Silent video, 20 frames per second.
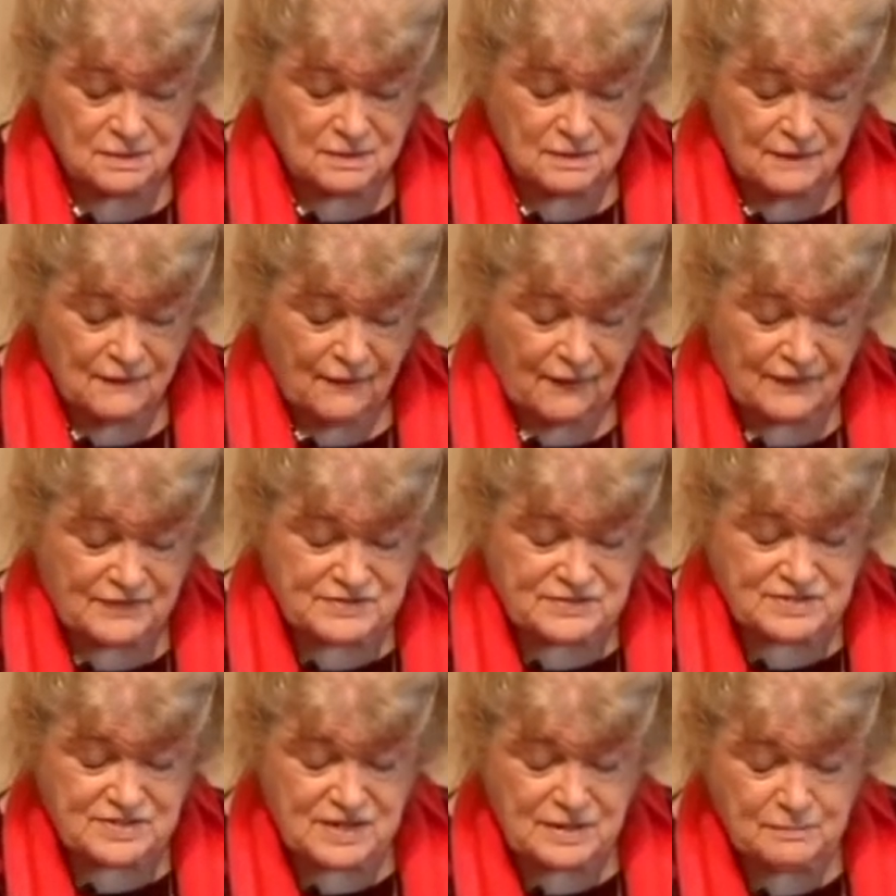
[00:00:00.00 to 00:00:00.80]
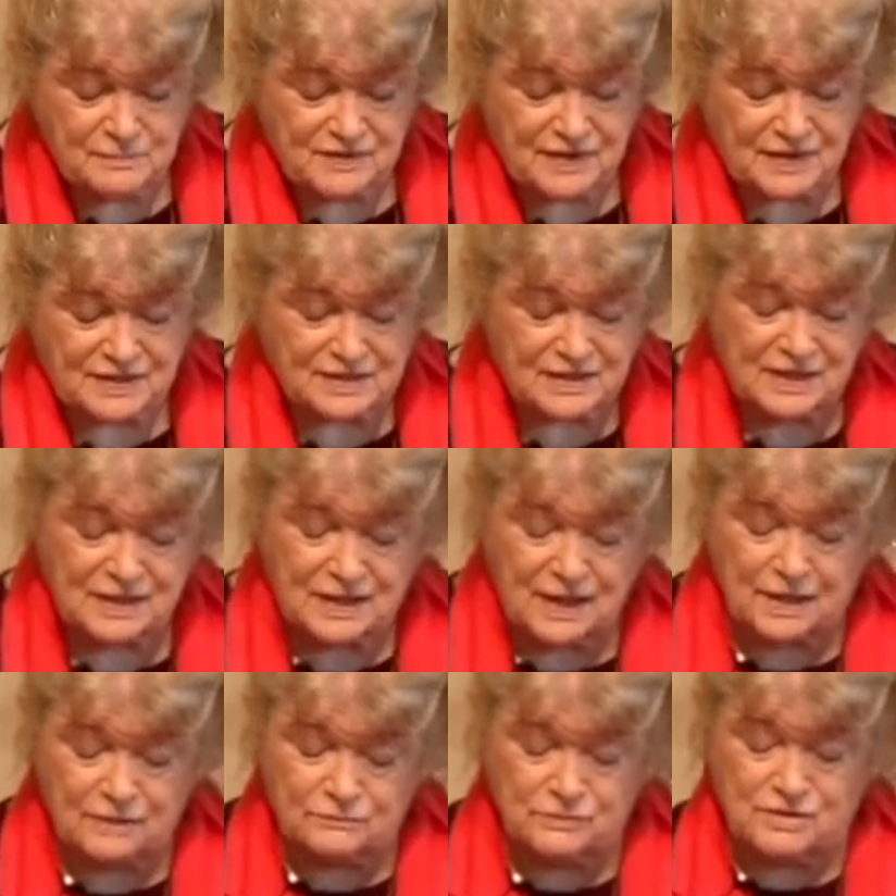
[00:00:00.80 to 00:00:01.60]
It seemed that King
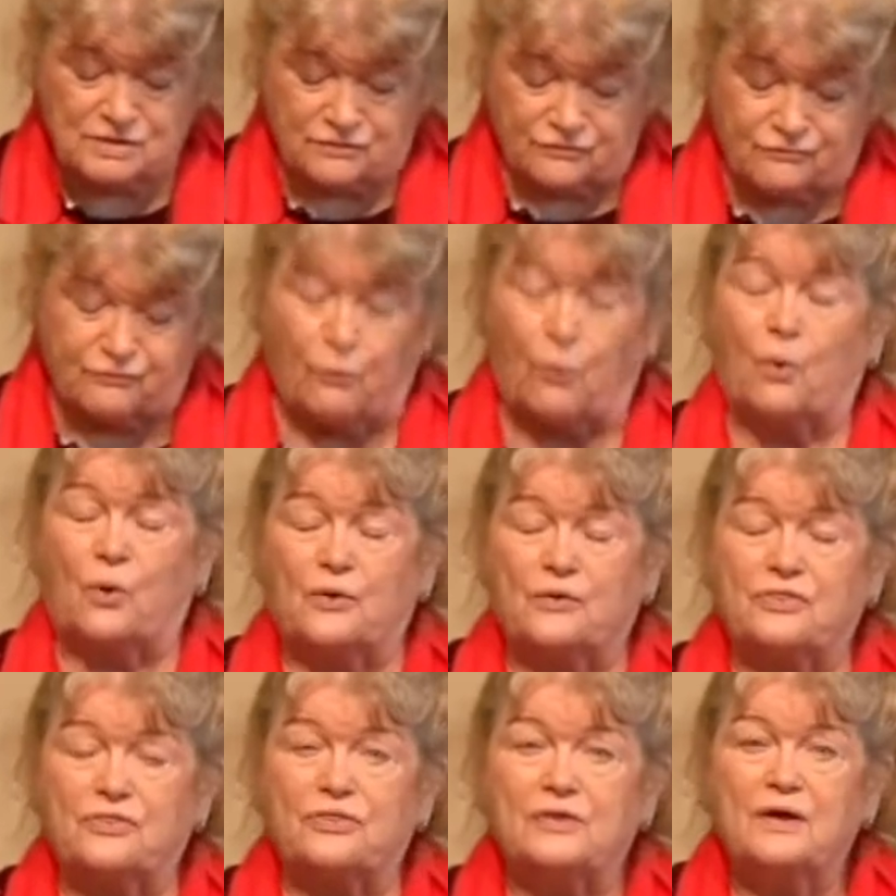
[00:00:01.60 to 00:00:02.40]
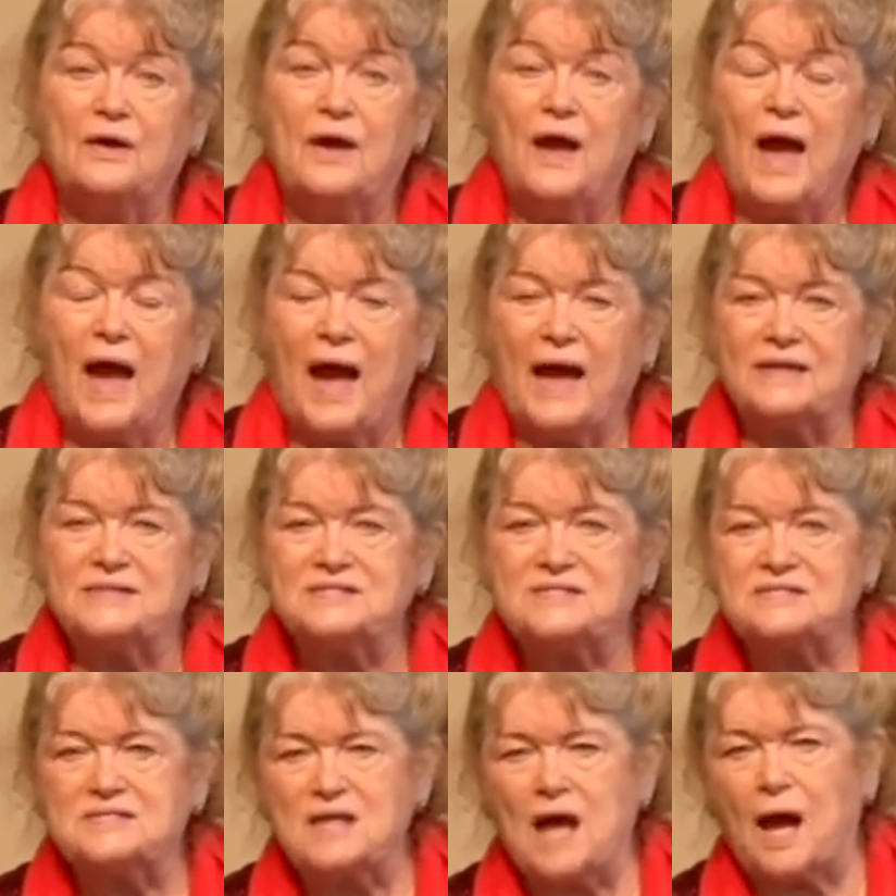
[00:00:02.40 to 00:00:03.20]
Henry IV had
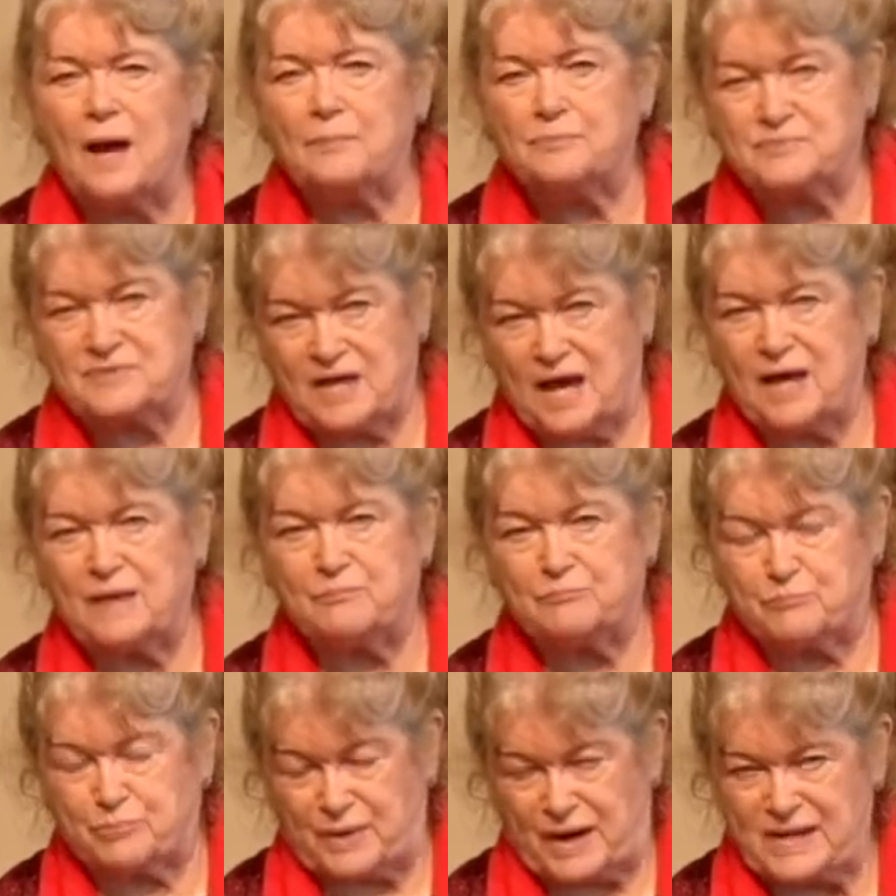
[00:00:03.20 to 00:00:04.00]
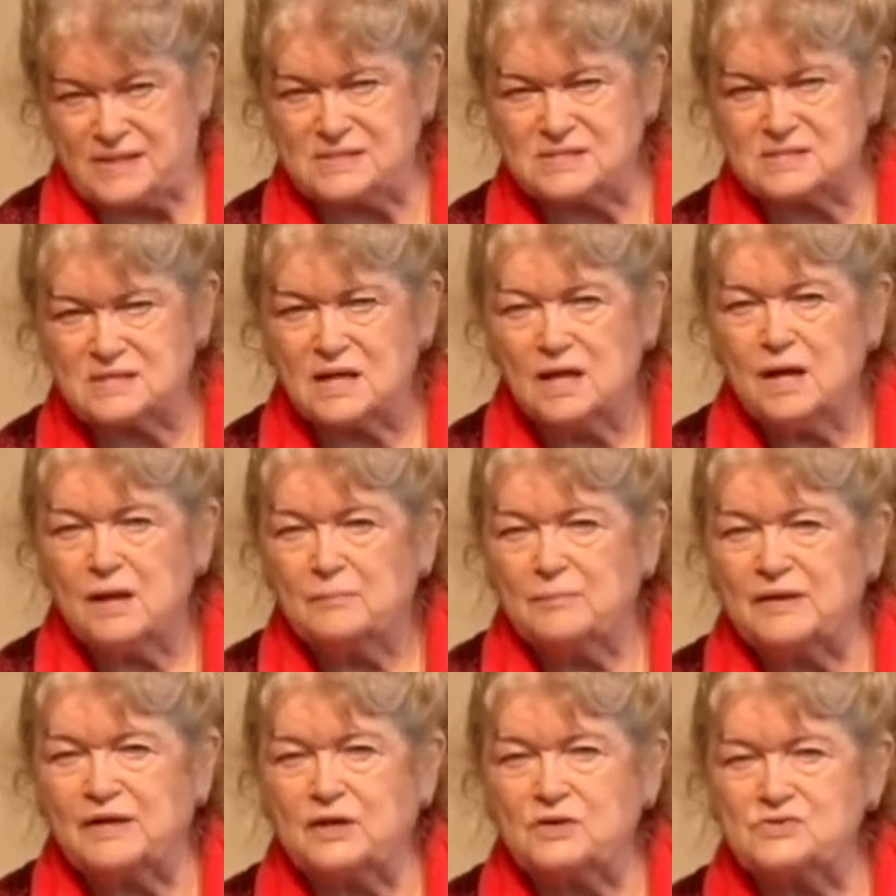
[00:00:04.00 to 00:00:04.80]
stopped at Bresse
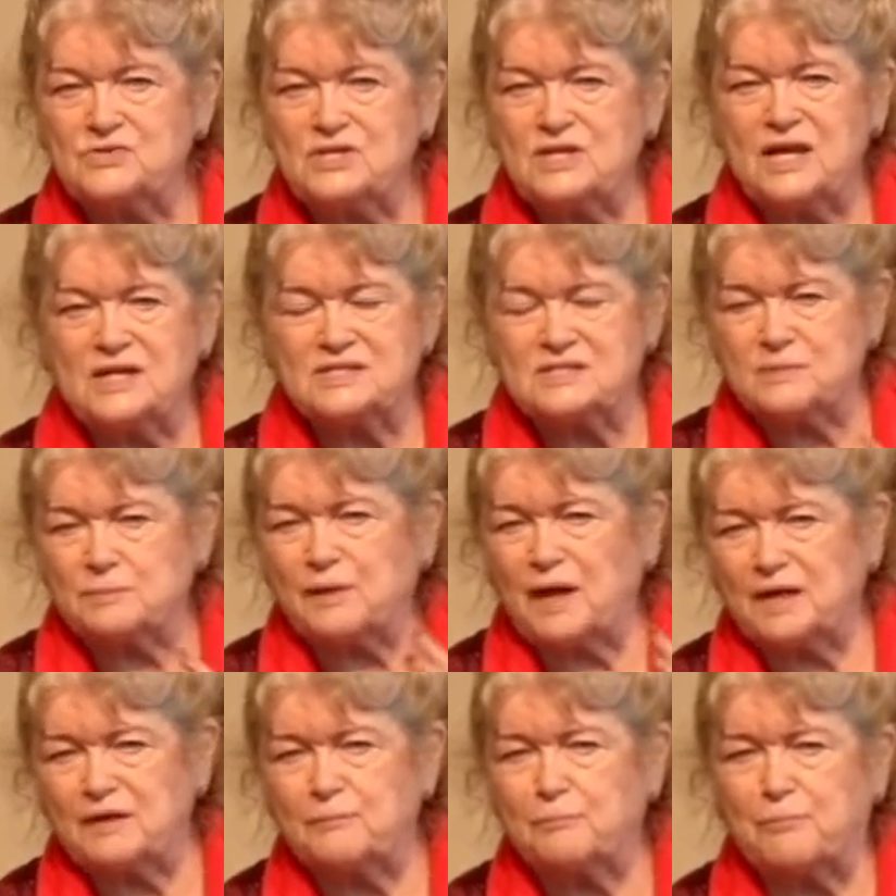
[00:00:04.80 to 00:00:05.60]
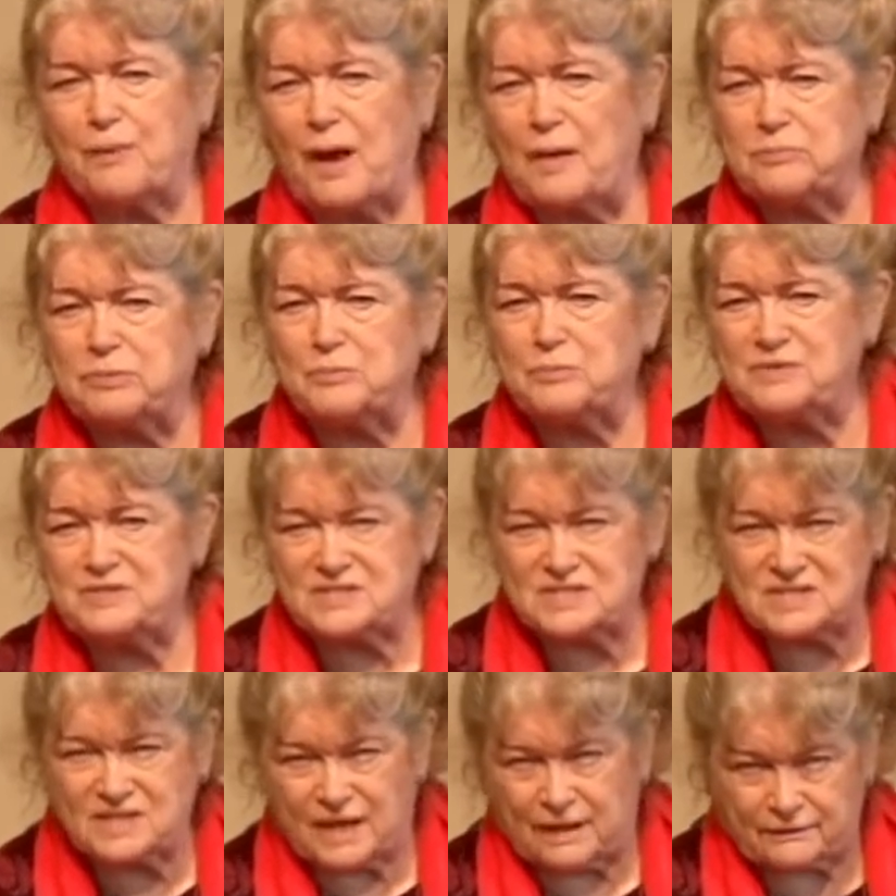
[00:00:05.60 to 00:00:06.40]
because he had some kind of problem with his
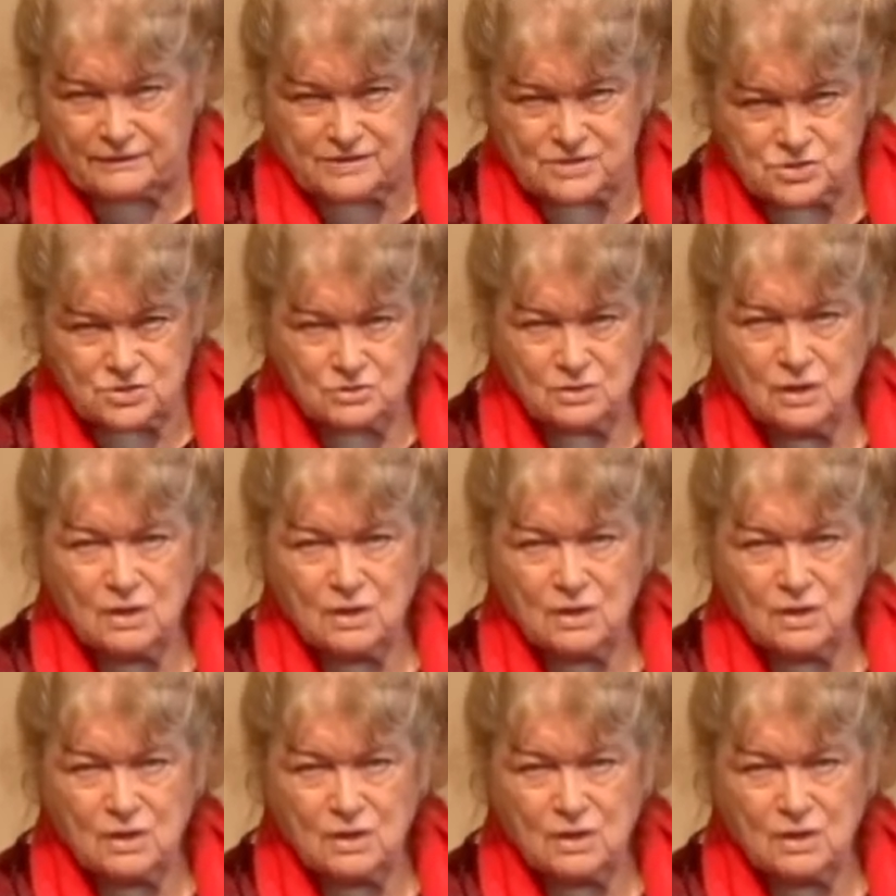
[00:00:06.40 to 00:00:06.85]
carriage.